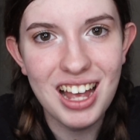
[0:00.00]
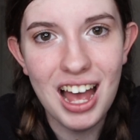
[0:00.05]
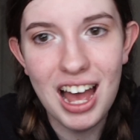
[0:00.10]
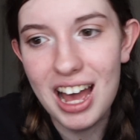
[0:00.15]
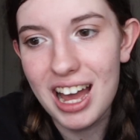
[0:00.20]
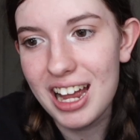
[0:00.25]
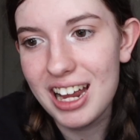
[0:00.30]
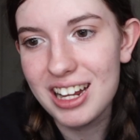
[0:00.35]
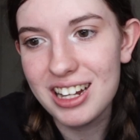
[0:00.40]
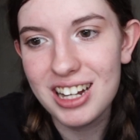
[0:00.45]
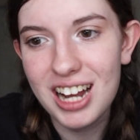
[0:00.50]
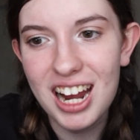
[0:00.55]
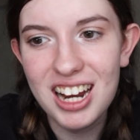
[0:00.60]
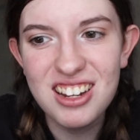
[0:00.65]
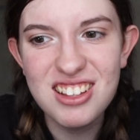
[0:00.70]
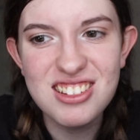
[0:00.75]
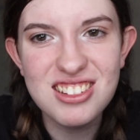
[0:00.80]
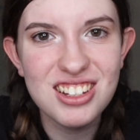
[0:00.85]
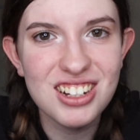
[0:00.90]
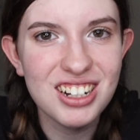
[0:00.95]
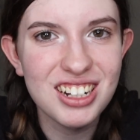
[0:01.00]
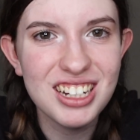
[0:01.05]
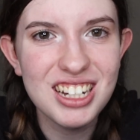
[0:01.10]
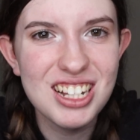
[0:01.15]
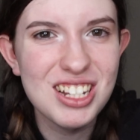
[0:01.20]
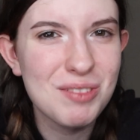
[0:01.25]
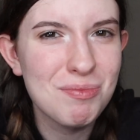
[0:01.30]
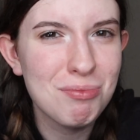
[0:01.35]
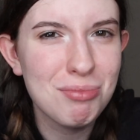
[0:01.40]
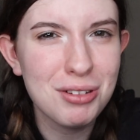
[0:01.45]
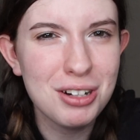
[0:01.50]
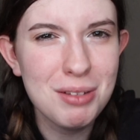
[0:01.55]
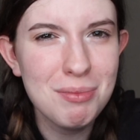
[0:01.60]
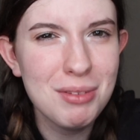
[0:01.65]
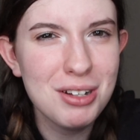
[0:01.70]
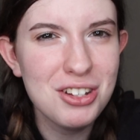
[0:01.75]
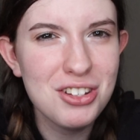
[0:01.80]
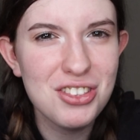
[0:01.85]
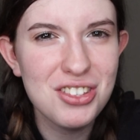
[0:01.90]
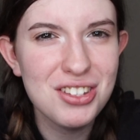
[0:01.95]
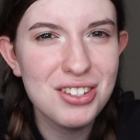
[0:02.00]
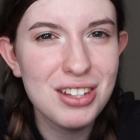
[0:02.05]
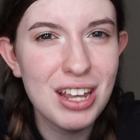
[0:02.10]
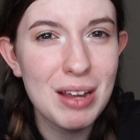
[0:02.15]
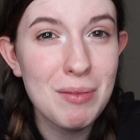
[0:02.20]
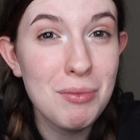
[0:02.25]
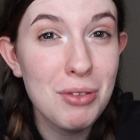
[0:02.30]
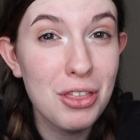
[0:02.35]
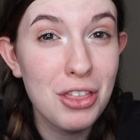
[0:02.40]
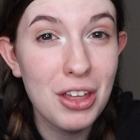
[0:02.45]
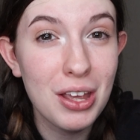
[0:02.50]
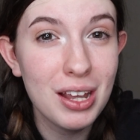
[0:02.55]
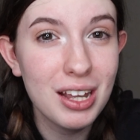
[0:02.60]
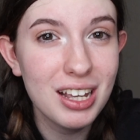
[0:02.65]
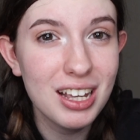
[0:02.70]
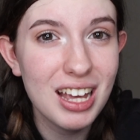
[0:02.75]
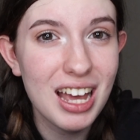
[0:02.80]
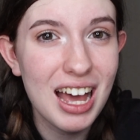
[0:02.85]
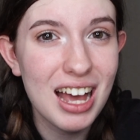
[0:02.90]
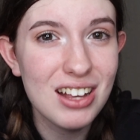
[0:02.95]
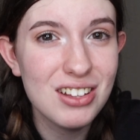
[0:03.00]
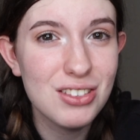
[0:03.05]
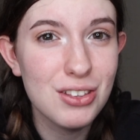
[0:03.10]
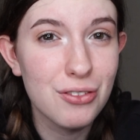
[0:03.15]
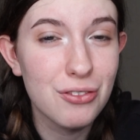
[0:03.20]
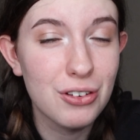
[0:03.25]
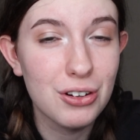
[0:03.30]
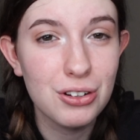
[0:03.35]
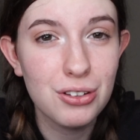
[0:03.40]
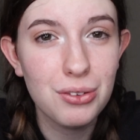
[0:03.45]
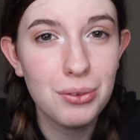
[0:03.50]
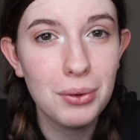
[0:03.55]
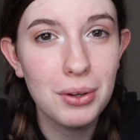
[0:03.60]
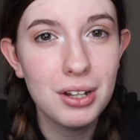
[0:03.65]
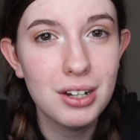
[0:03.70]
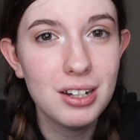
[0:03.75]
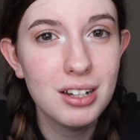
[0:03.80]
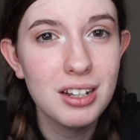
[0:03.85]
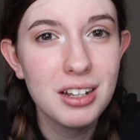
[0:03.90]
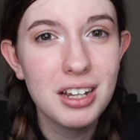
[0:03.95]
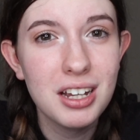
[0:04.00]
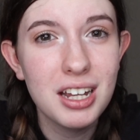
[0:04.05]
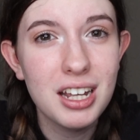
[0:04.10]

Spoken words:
I kind of saw it as pretty much the same thing as the first one.